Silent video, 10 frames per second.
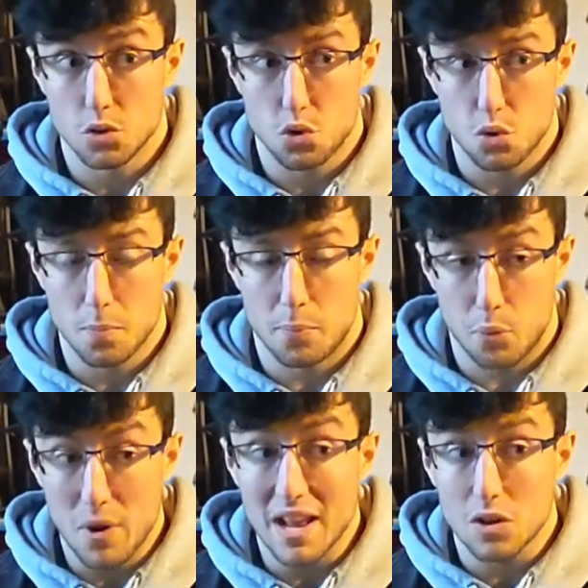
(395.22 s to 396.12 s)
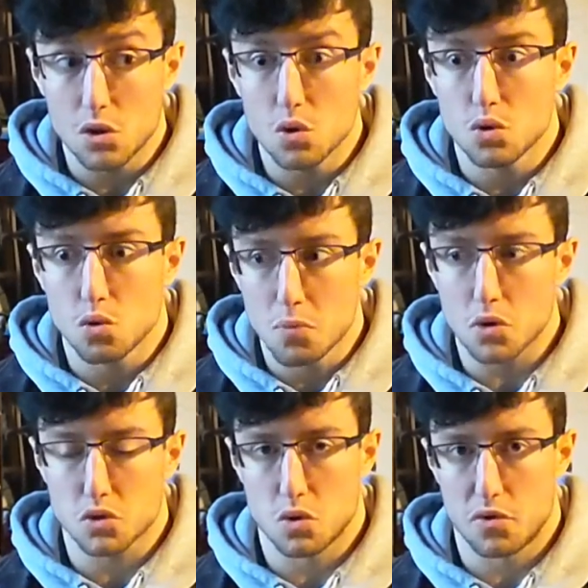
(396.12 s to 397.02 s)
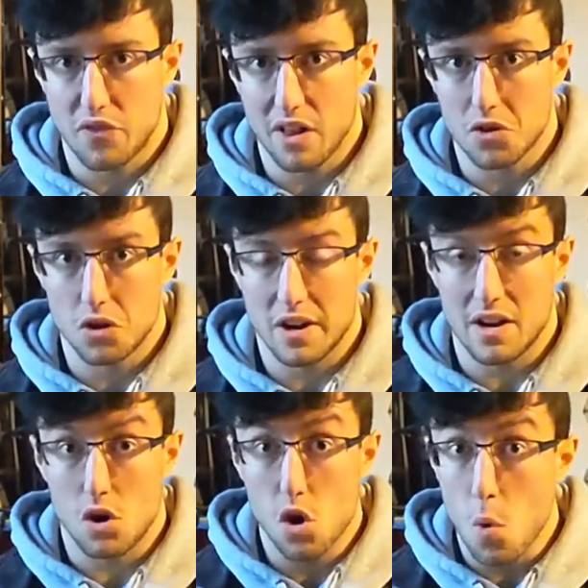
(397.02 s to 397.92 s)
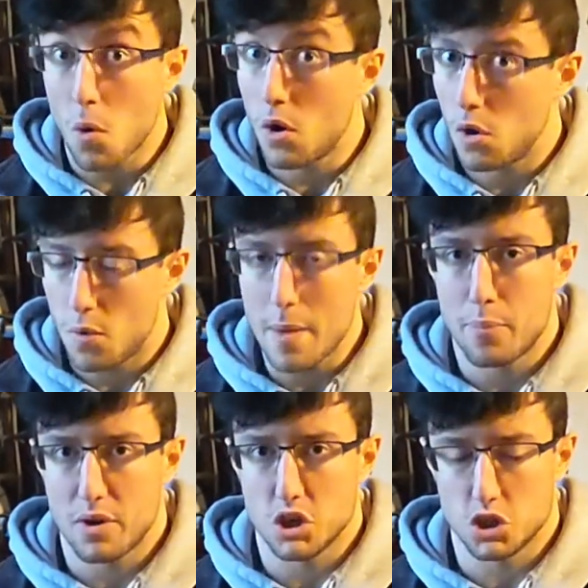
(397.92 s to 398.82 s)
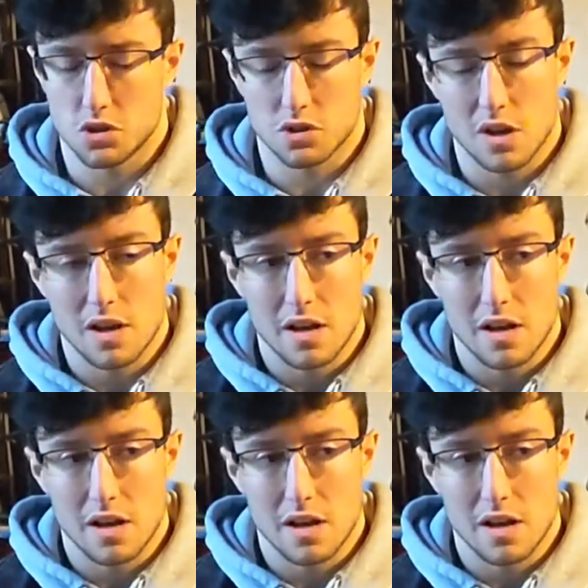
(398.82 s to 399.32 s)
to bring you to muscular failure in lower rep ranges,